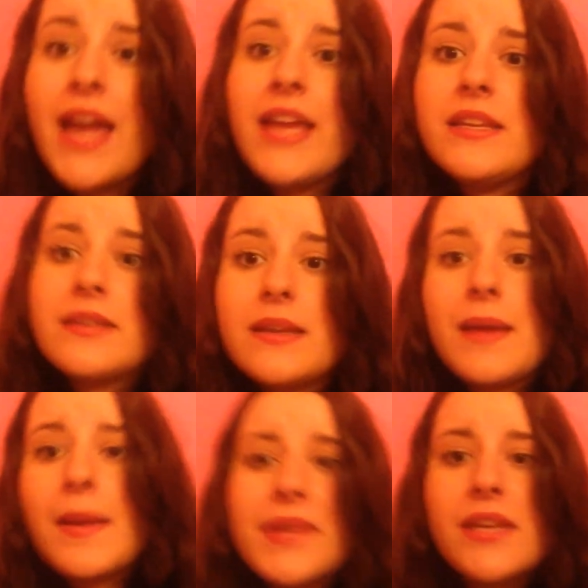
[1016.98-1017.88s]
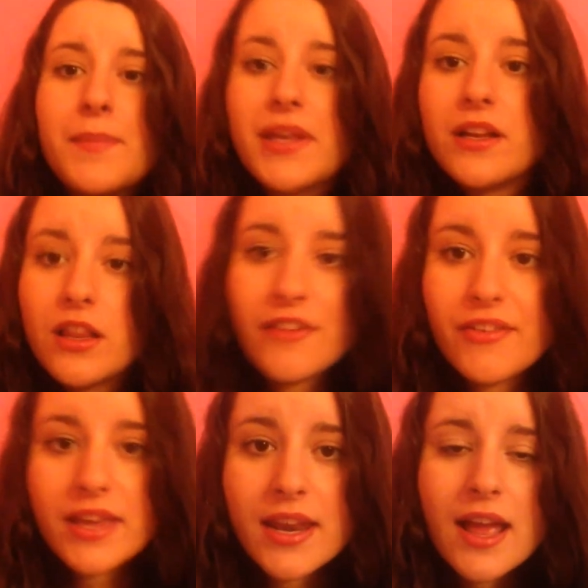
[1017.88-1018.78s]
and I'm in the middle of
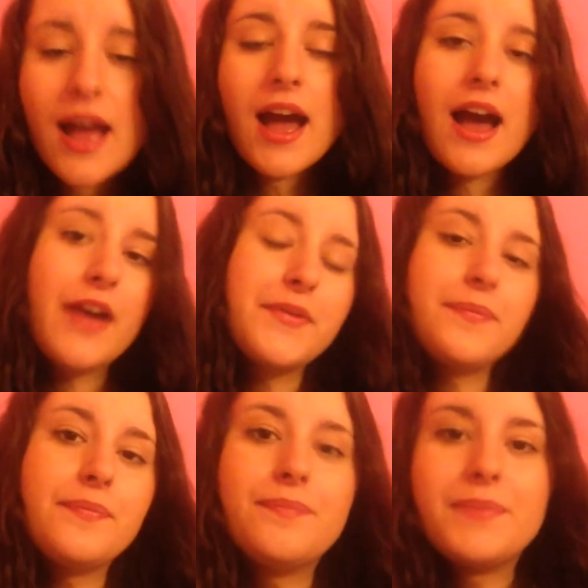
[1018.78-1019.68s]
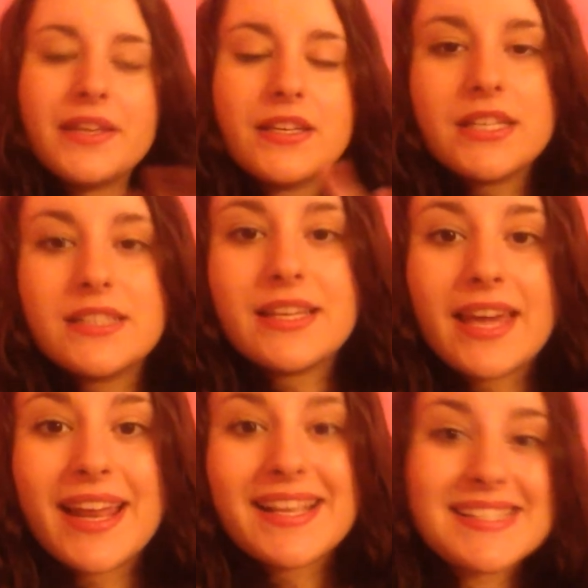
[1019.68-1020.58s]
it. I've been in
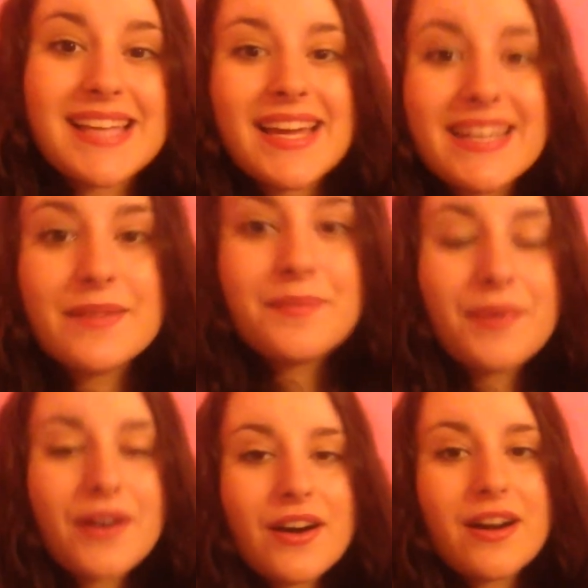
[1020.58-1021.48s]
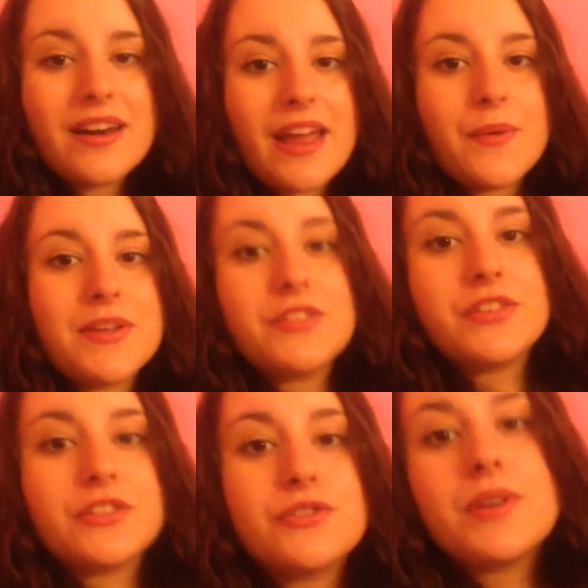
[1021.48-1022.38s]
that exciting part. I went to
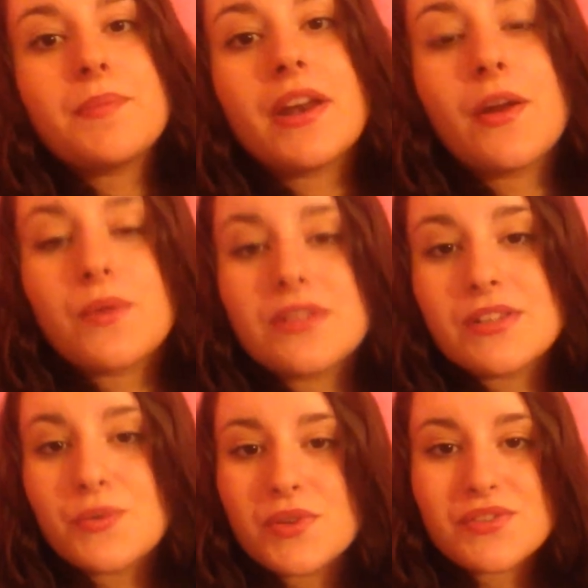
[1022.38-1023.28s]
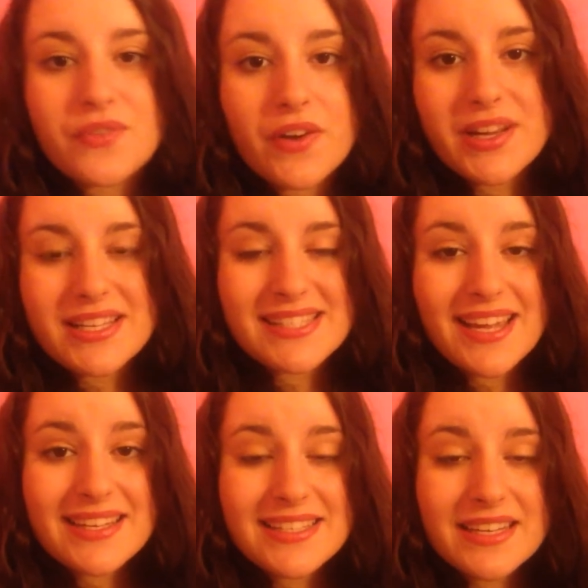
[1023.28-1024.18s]
the trip and it was very
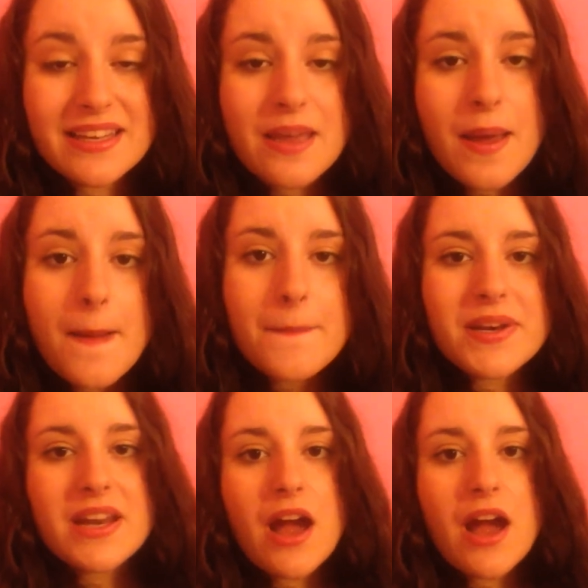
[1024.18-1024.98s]
exciting. But